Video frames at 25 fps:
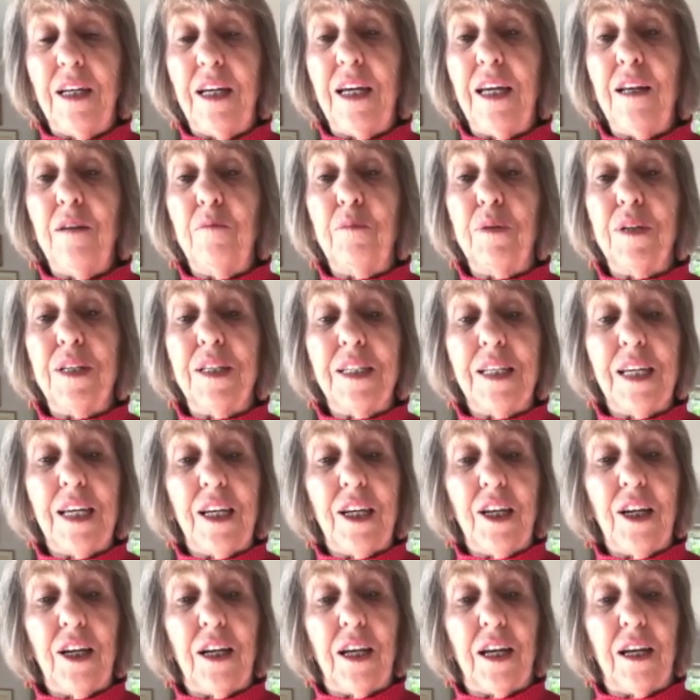In
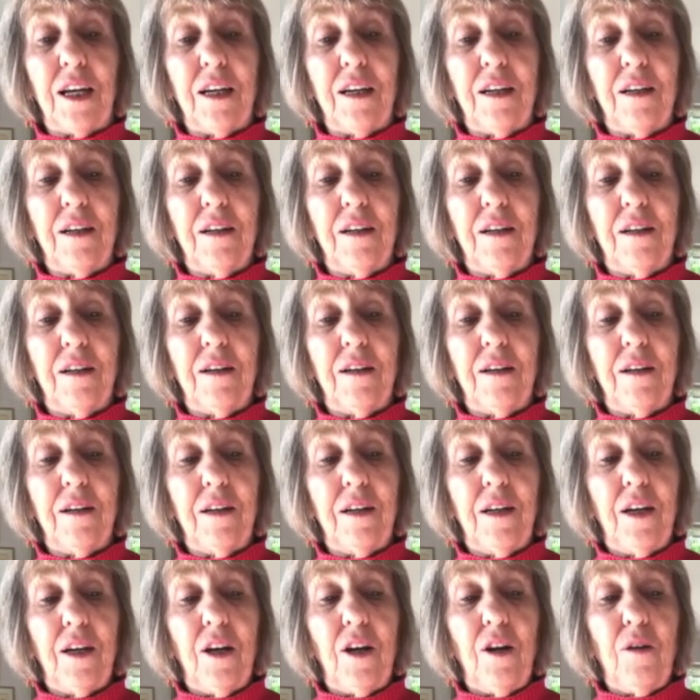particular,
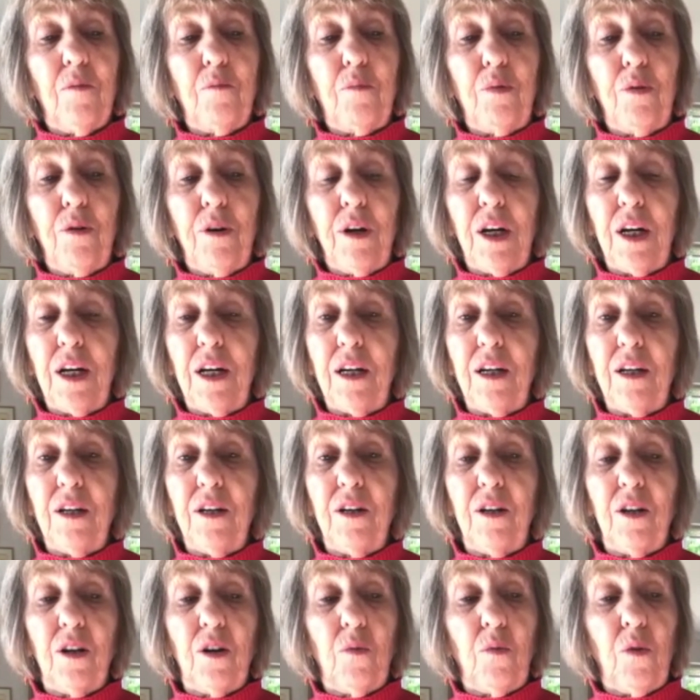poor
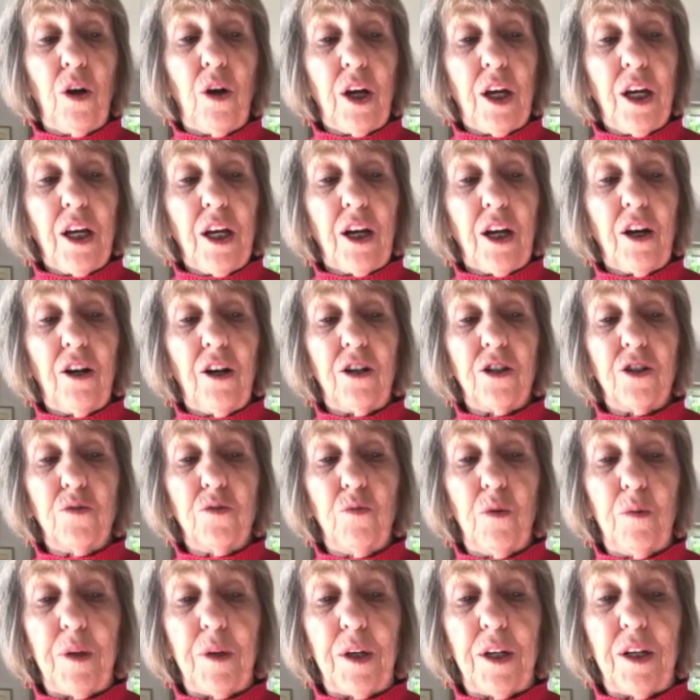working class
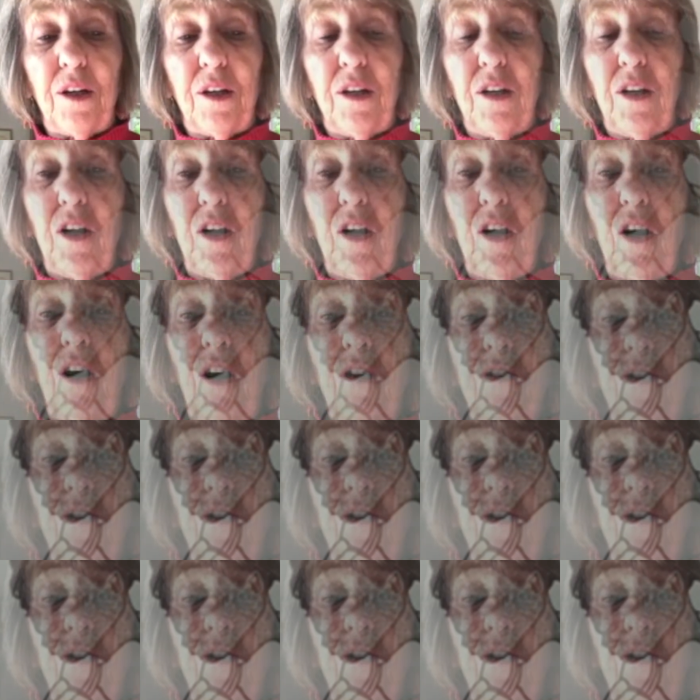women are the